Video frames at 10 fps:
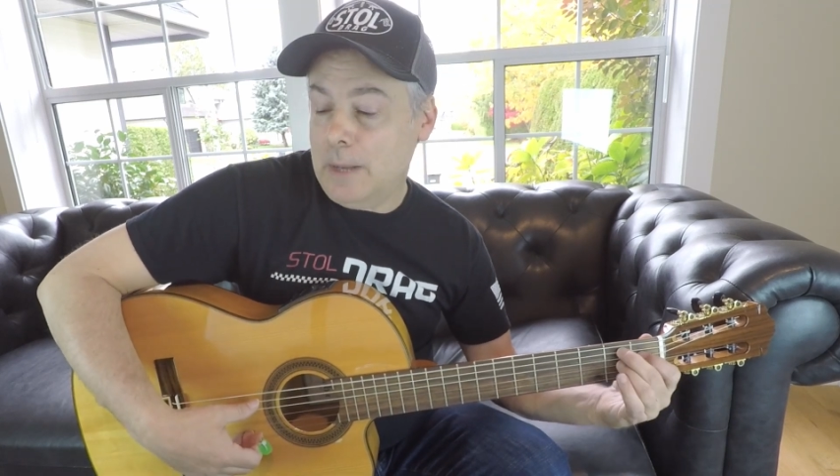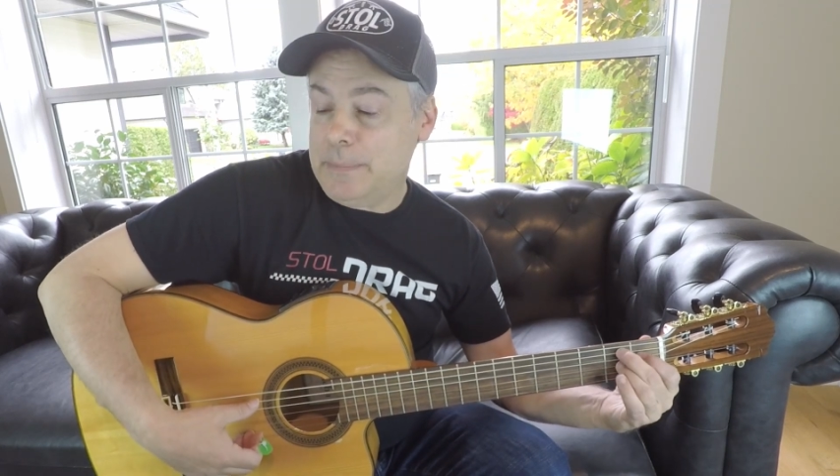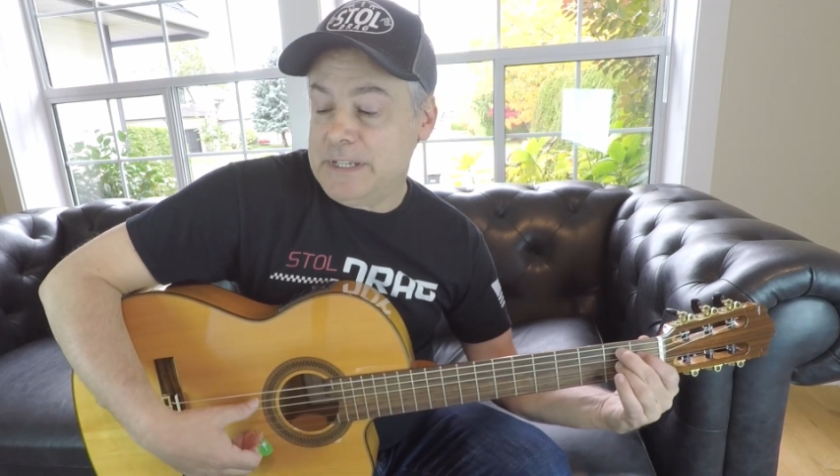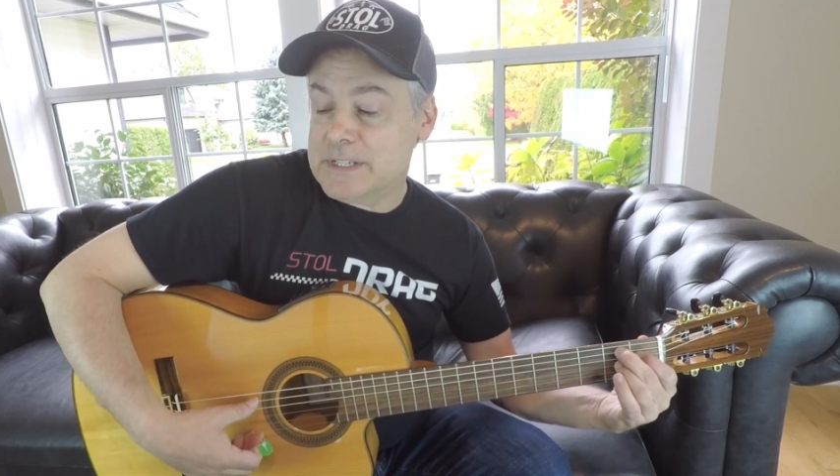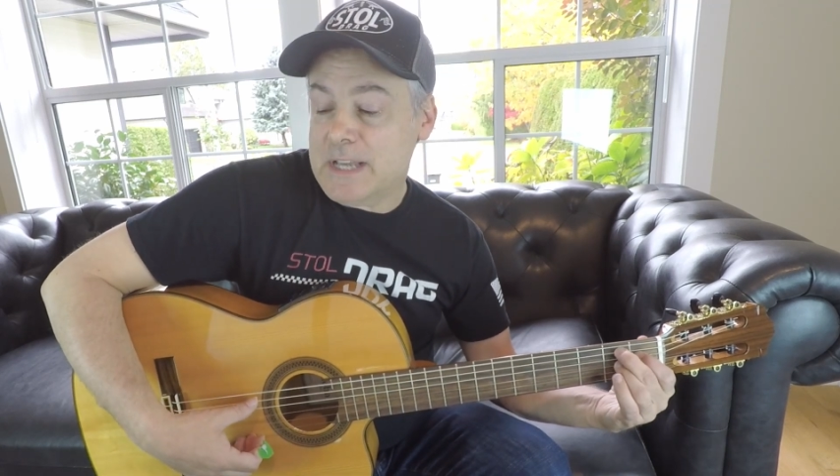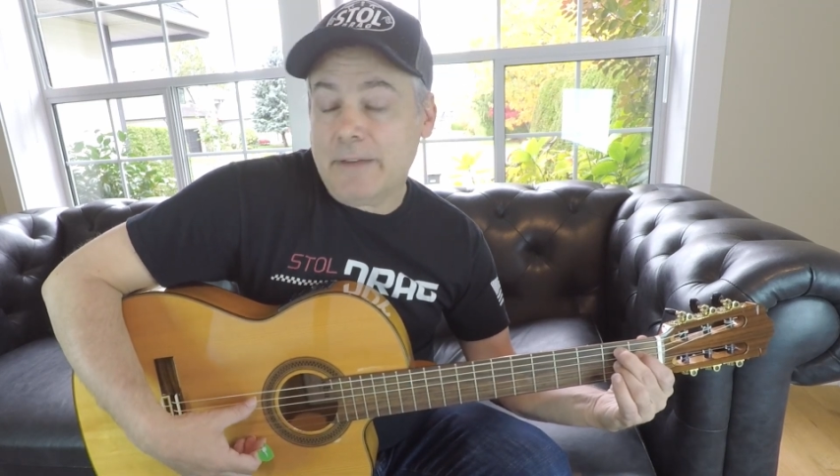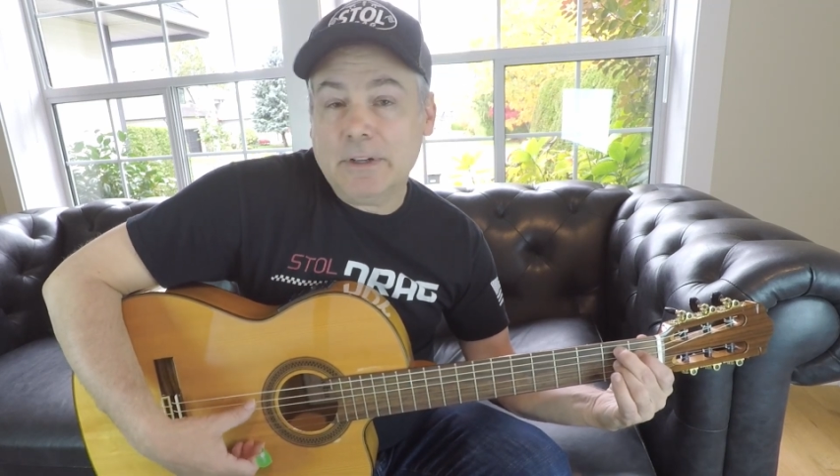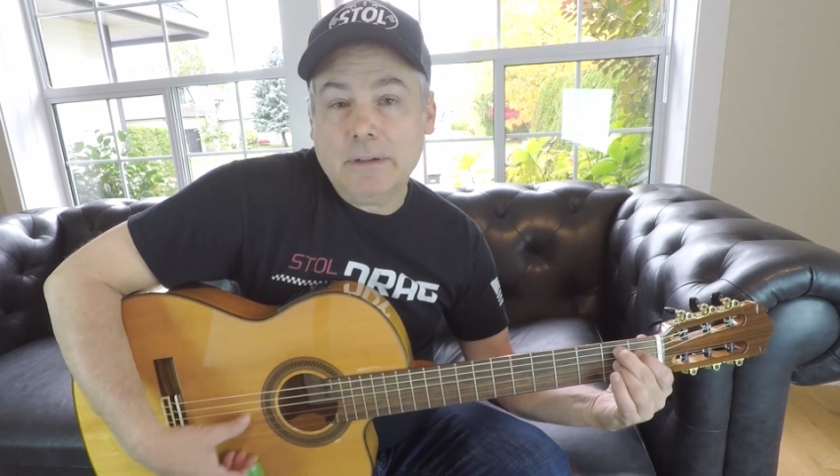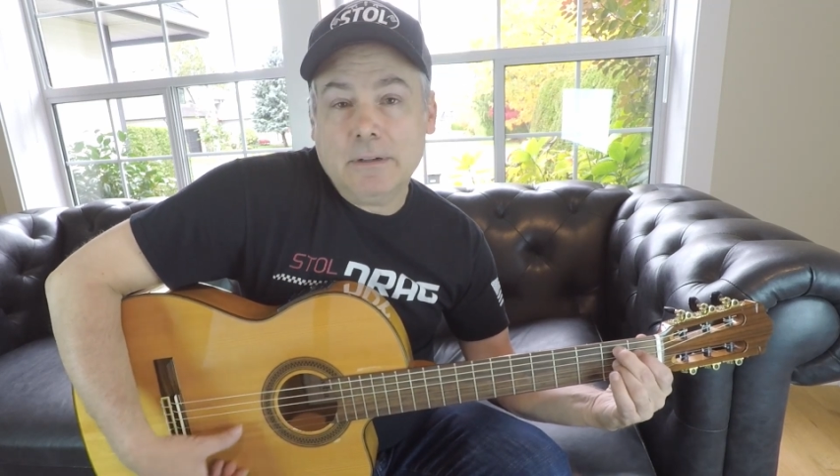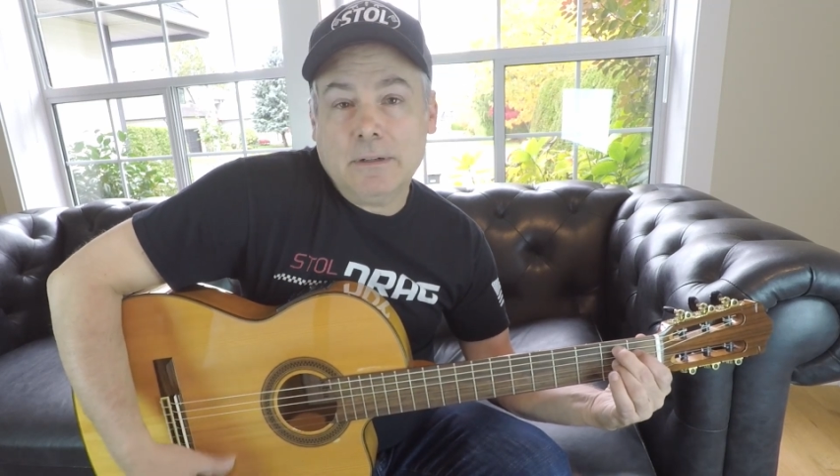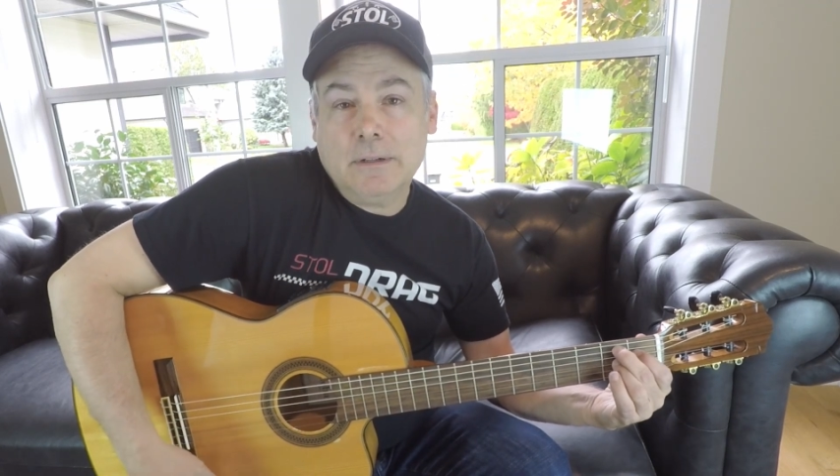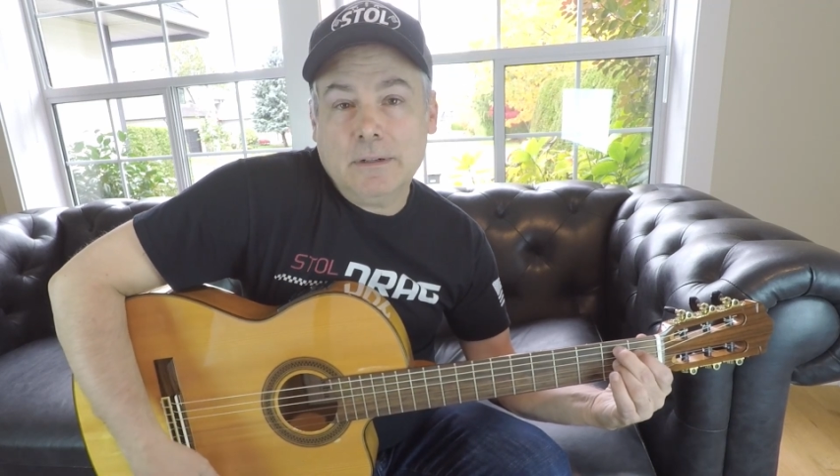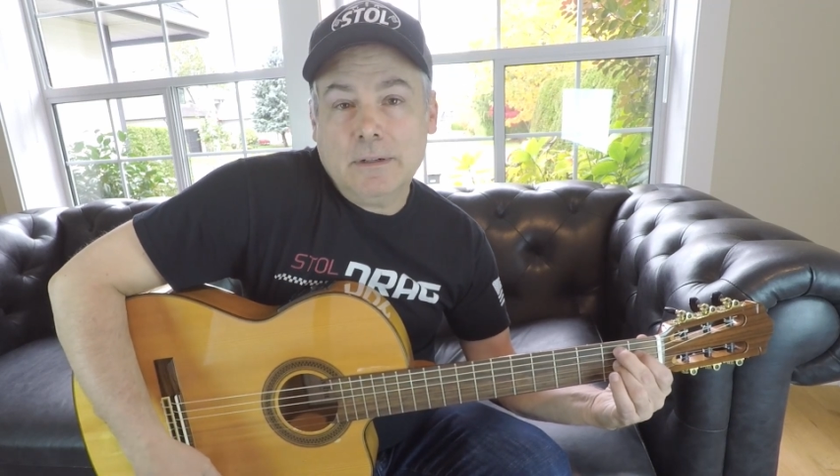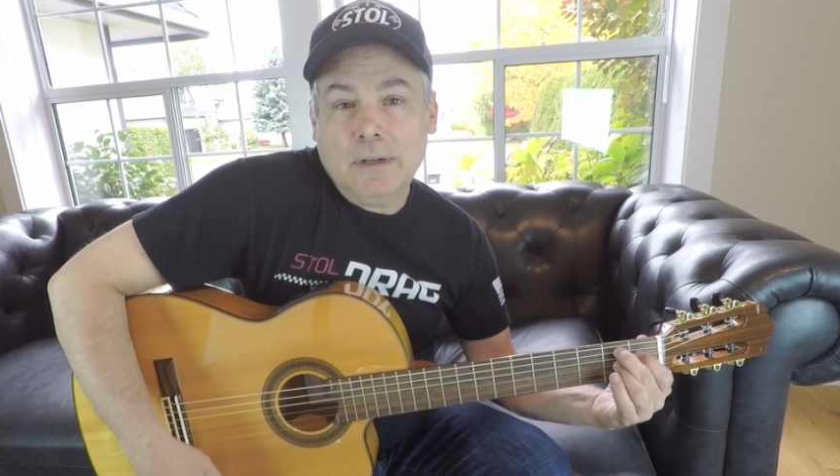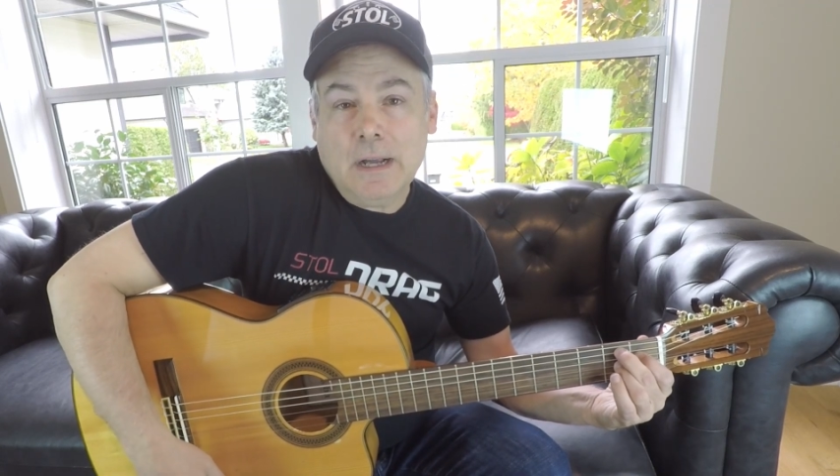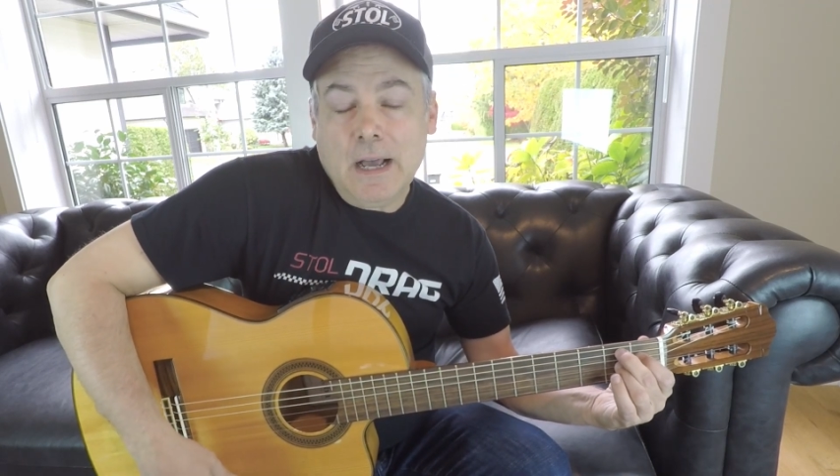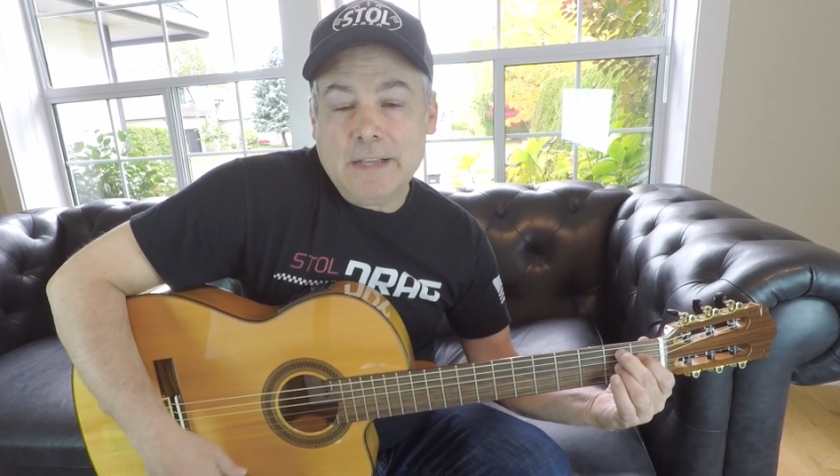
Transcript: a B7,